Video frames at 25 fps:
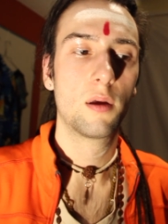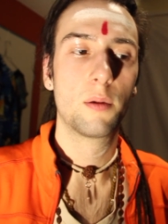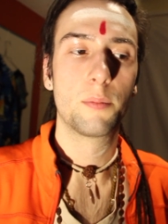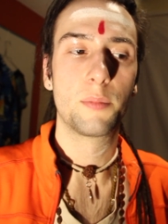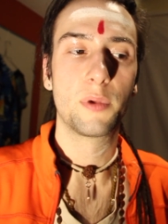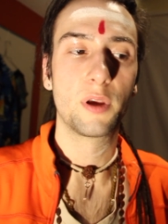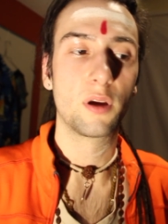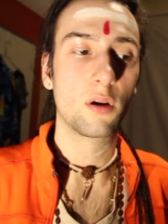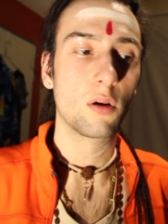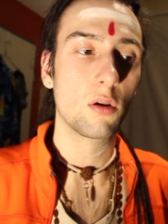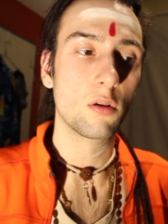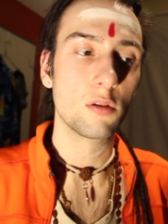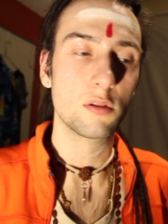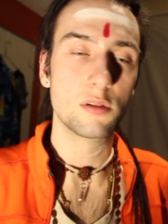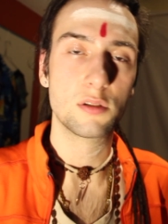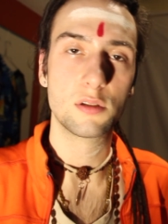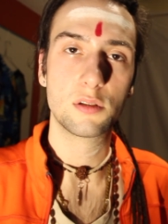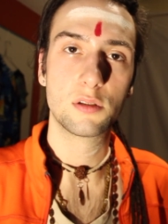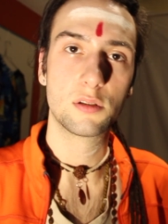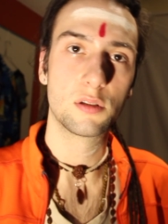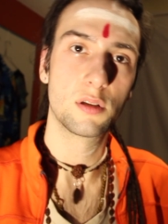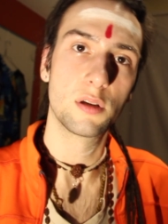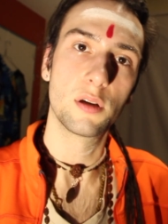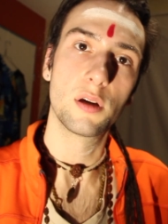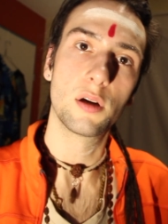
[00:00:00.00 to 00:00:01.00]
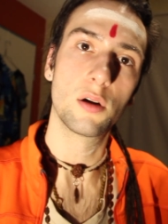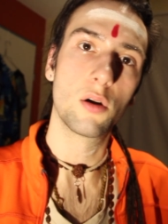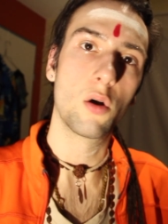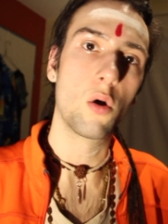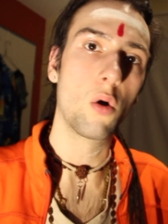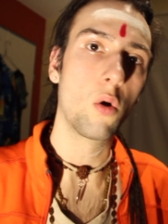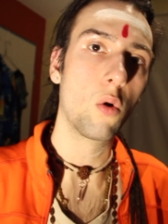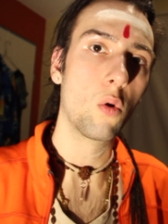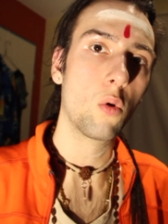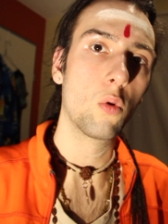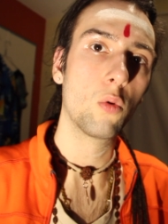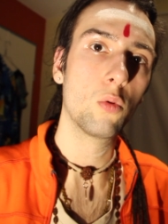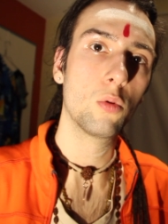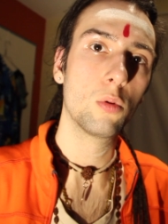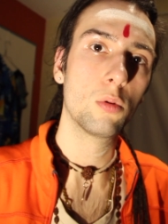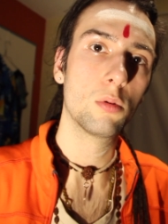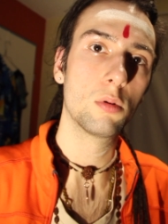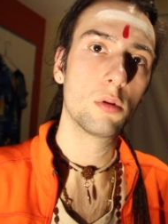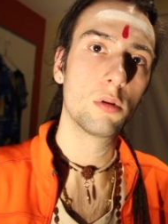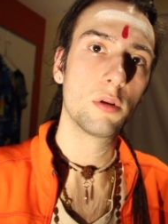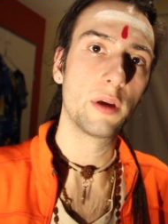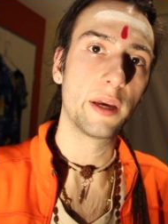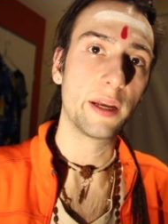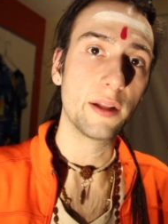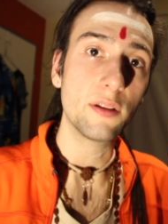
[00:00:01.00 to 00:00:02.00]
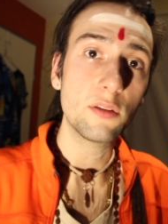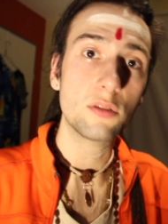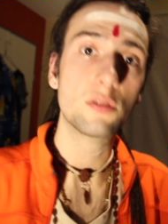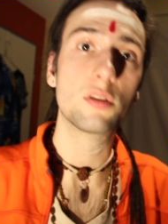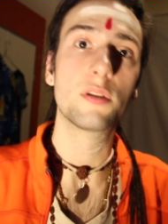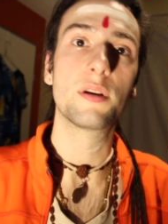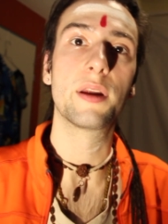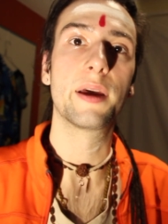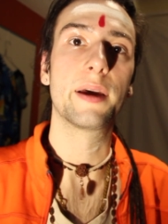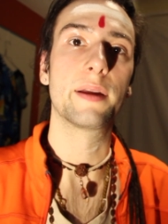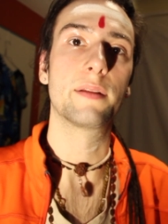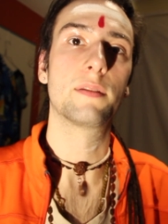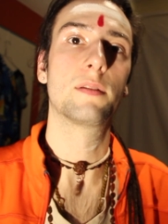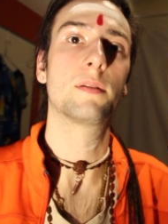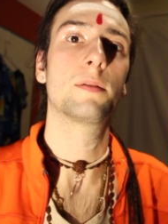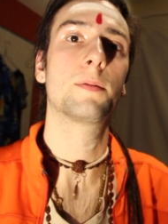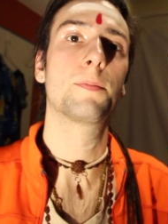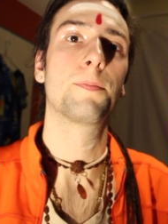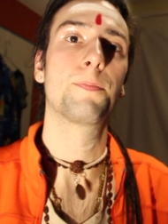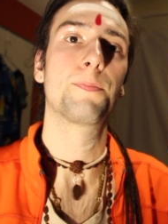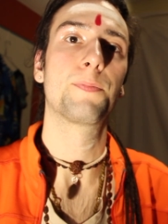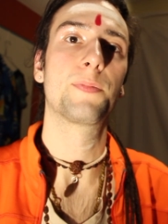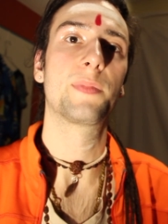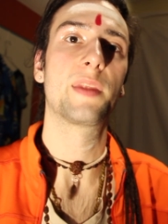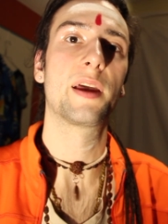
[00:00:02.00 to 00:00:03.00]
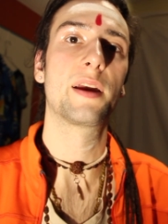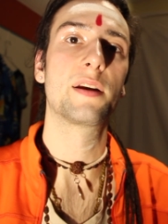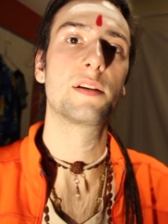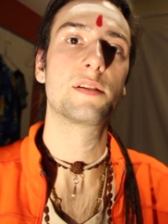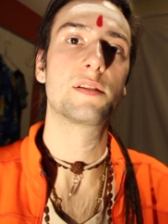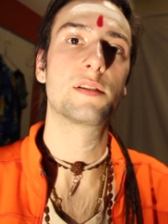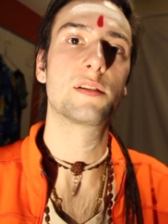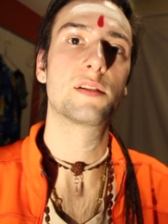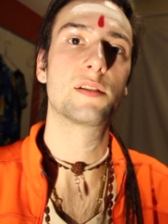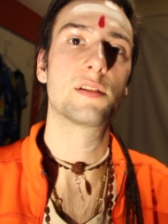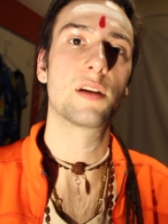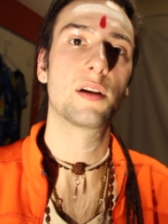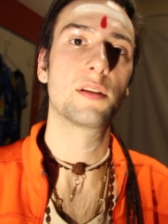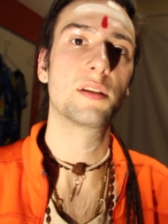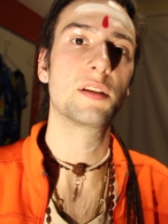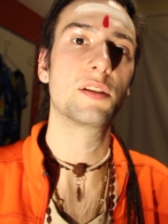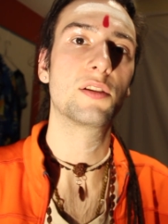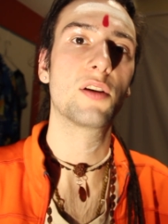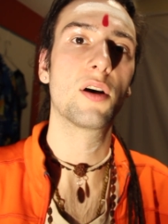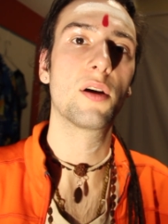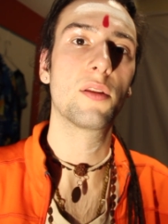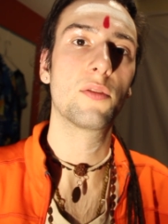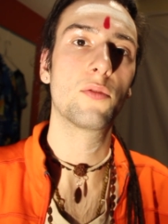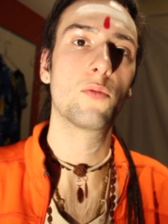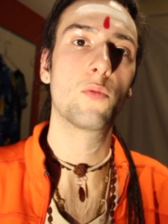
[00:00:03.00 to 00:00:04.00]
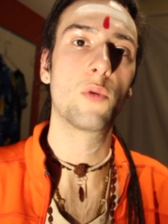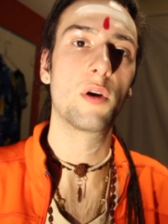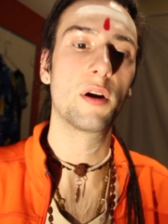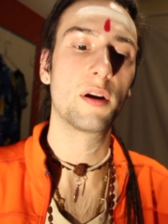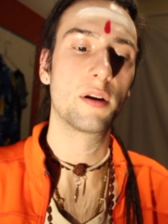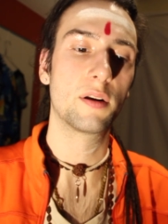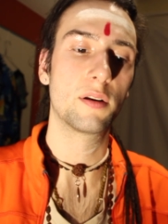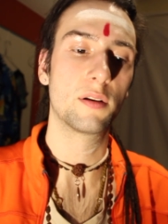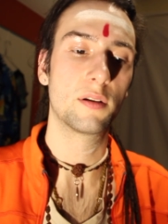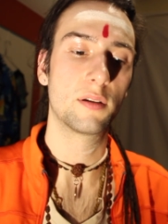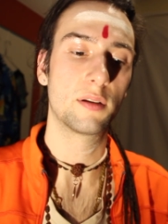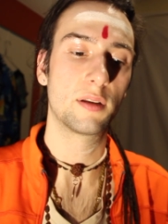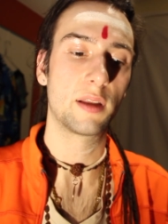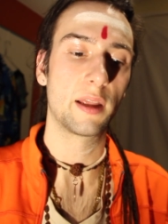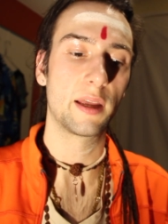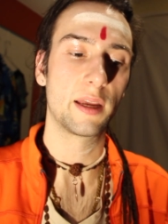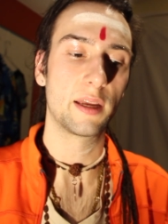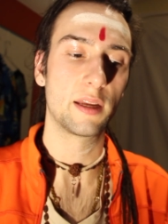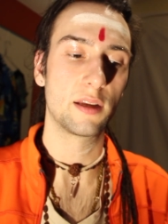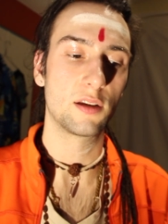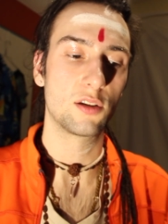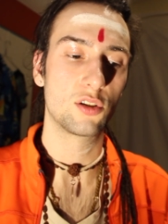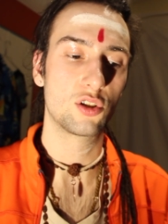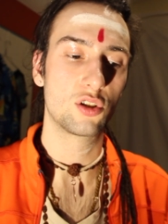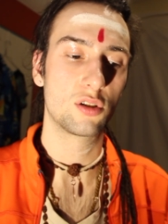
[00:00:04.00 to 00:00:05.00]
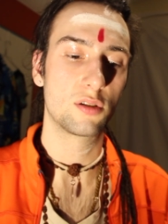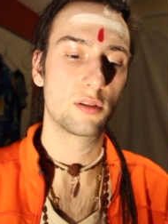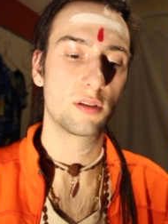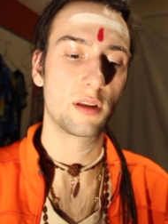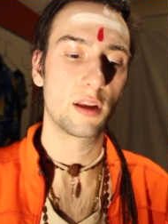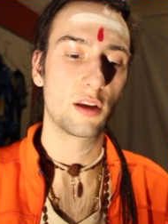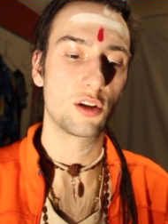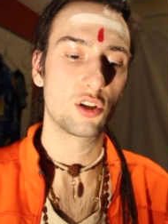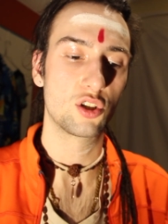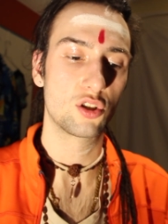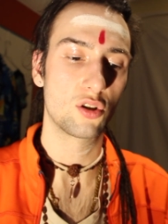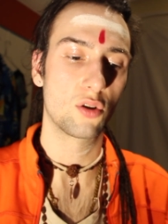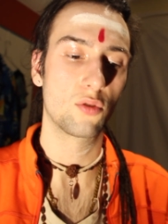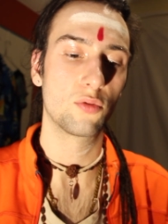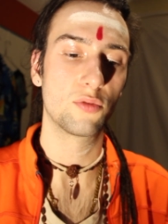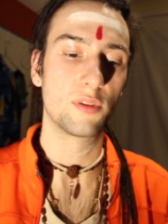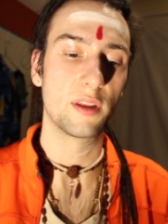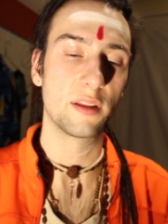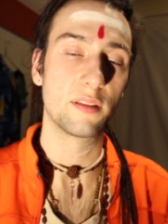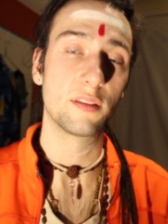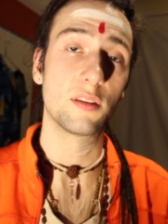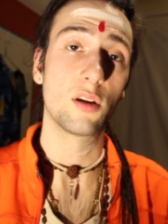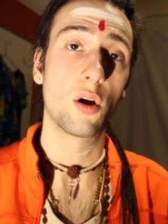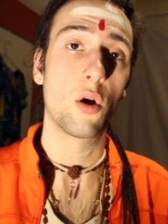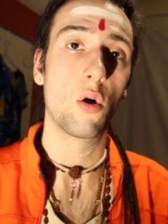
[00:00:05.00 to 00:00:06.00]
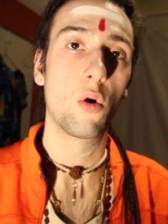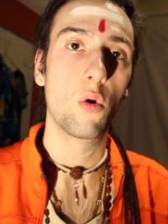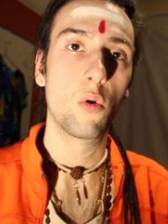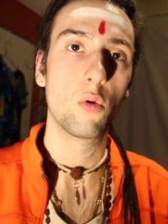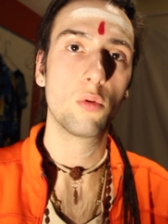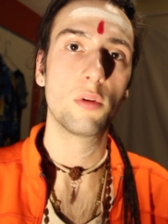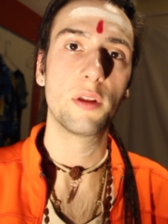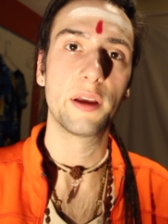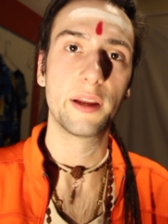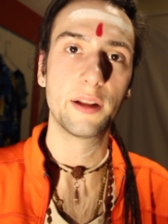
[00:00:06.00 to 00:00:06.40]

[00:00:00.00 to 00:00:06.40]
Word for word: because the whole internet there is a study done where they they showed that the whole